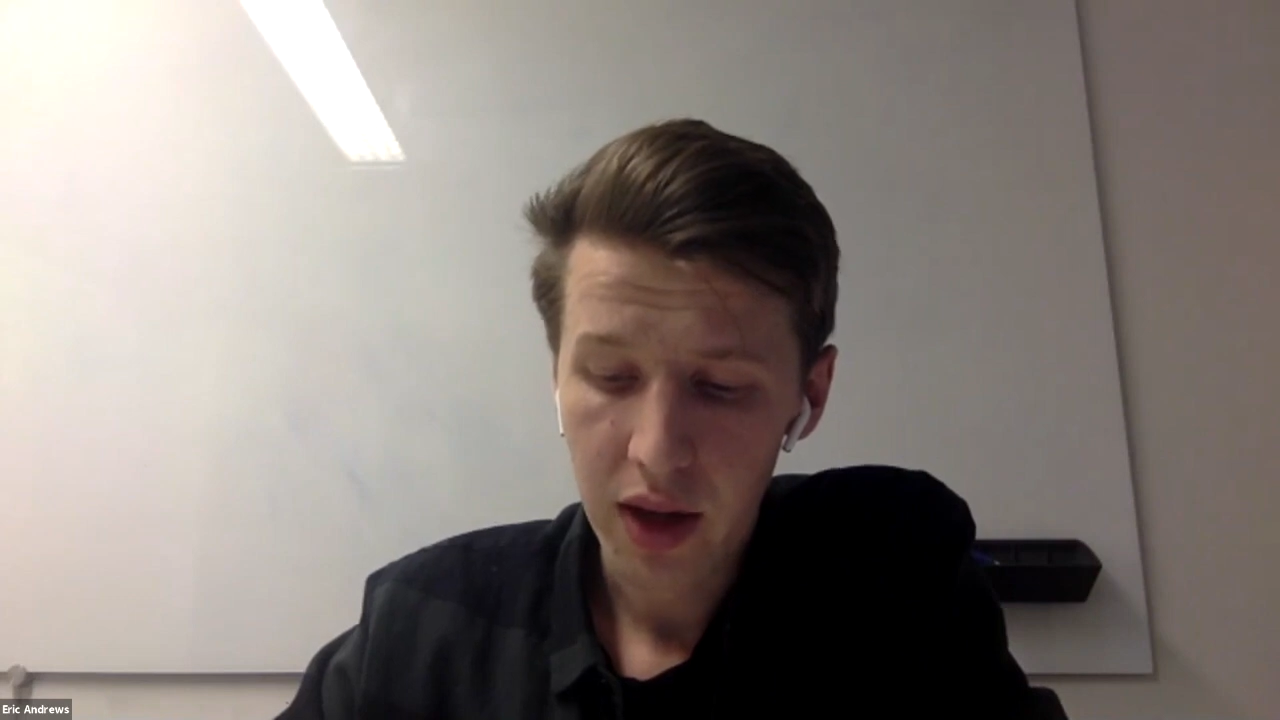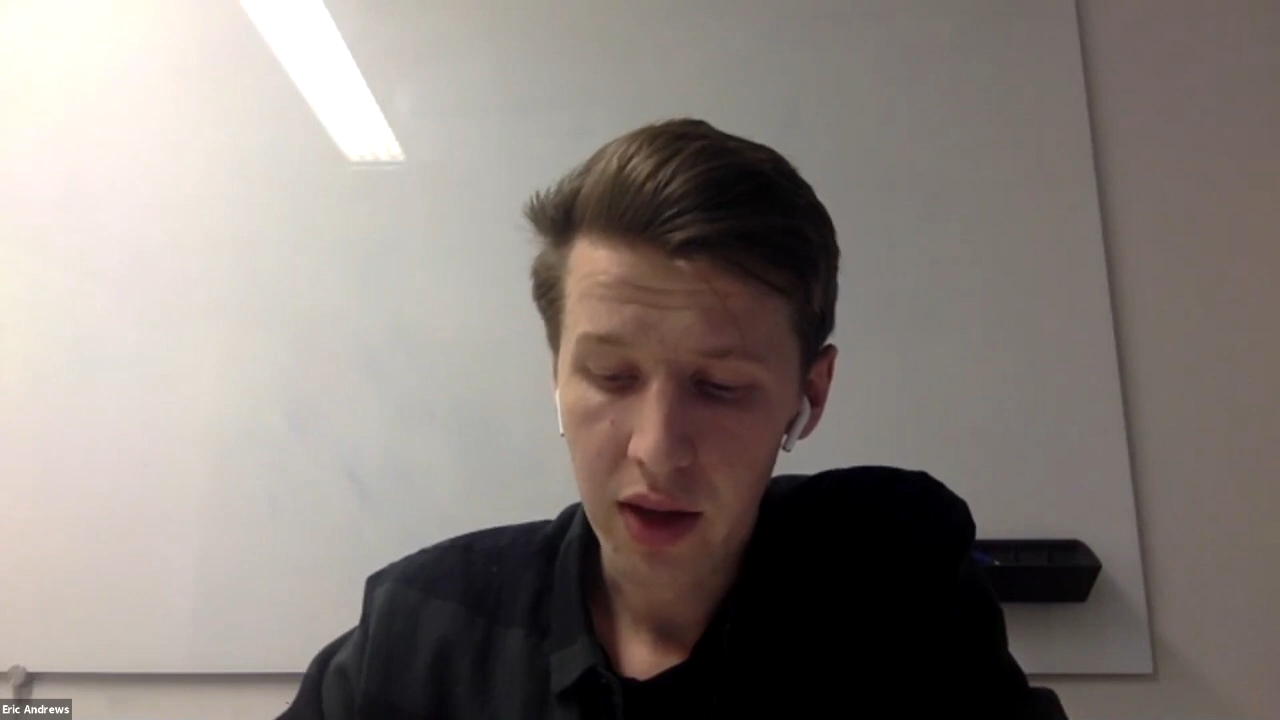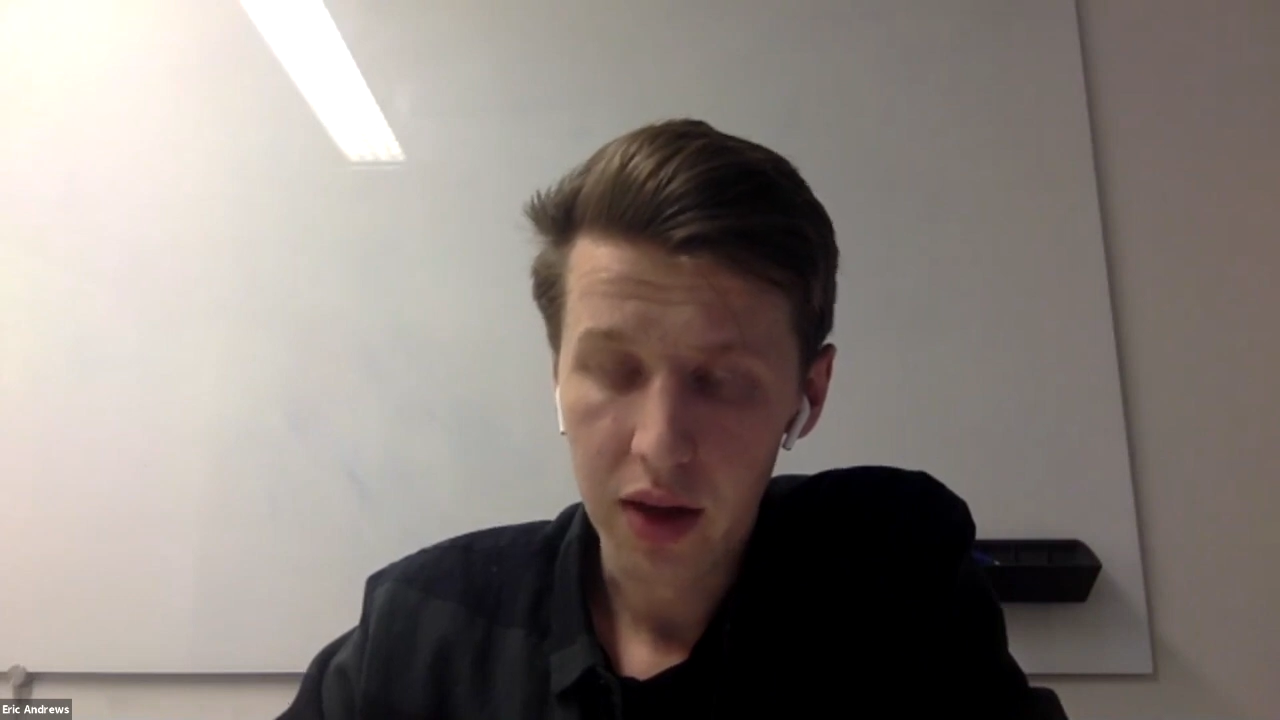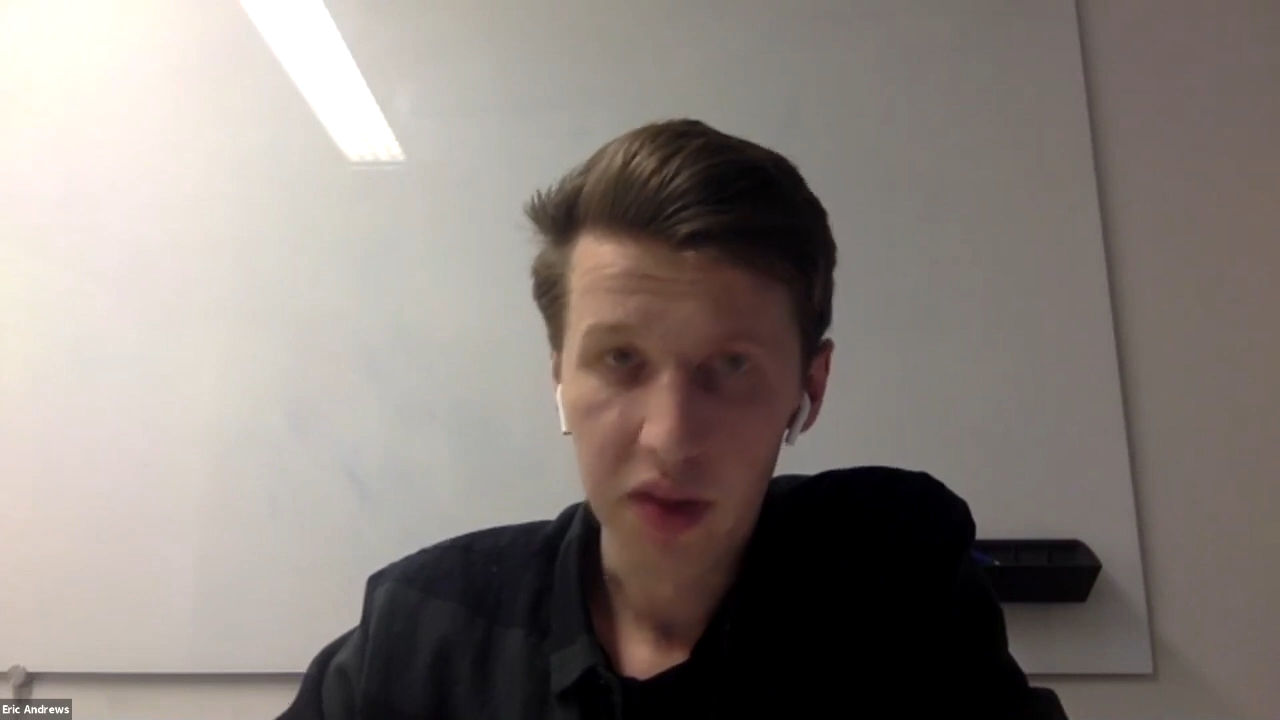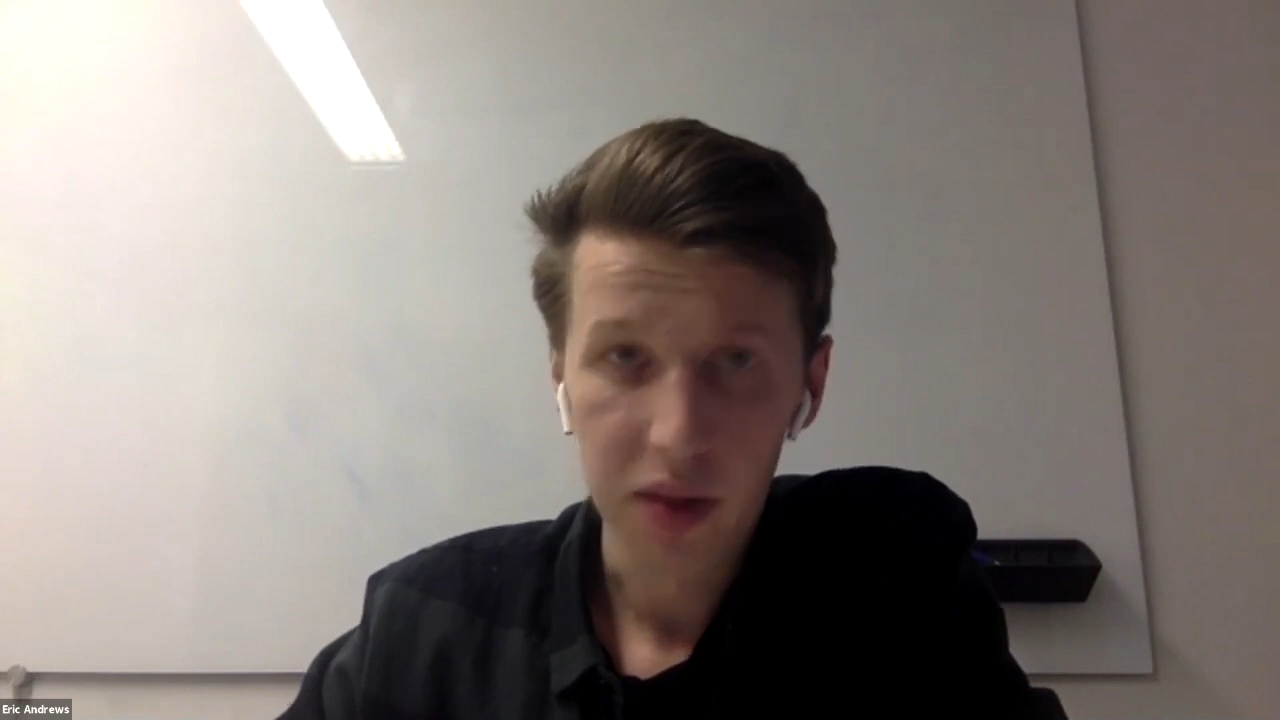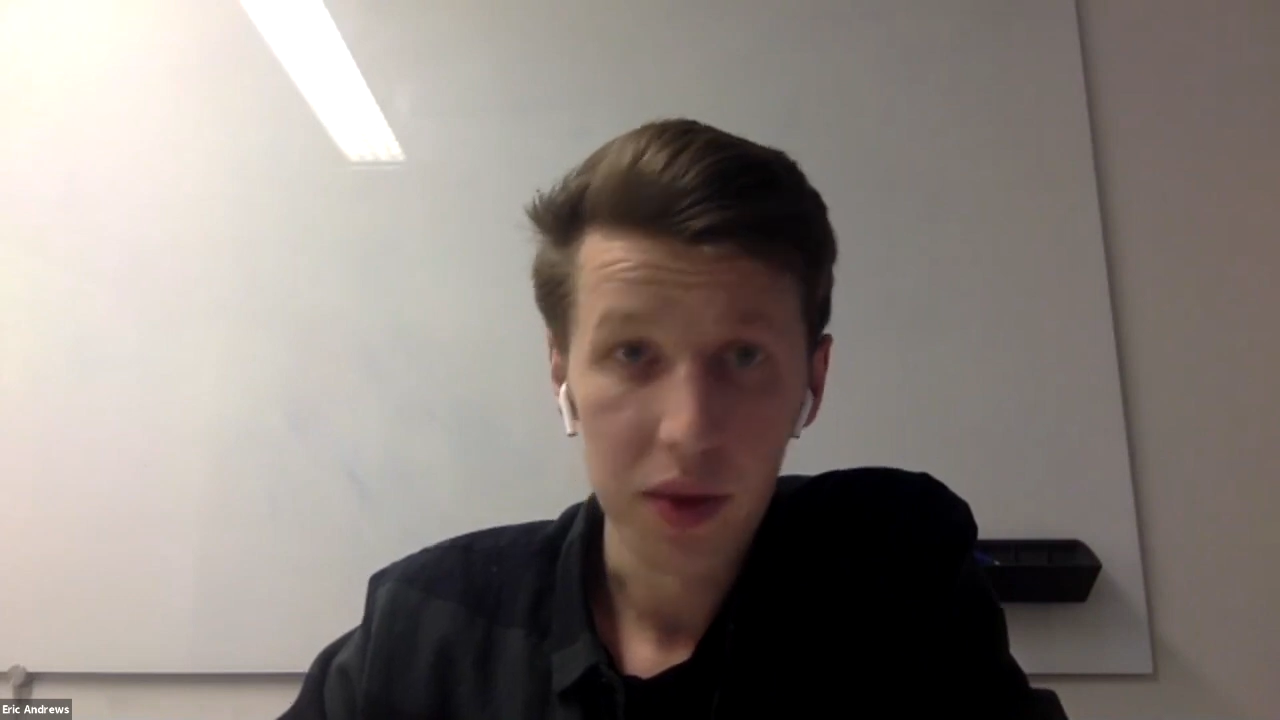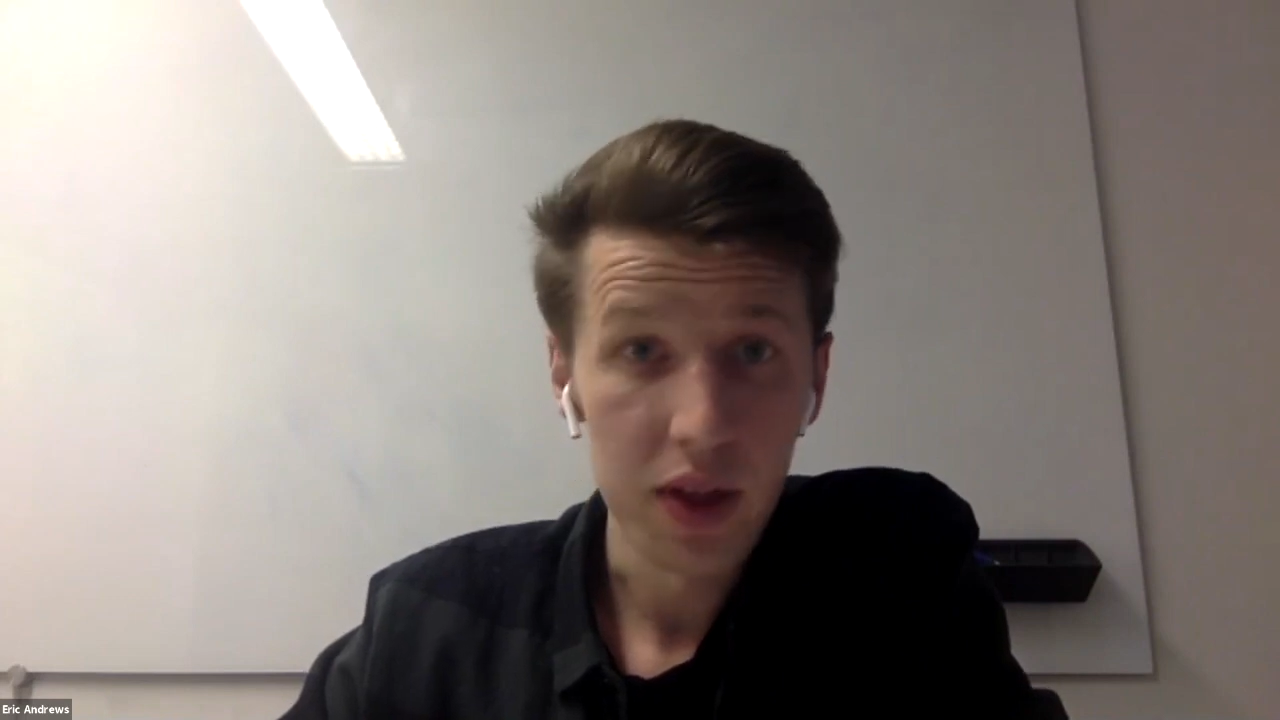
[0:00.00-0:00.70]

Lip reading: in some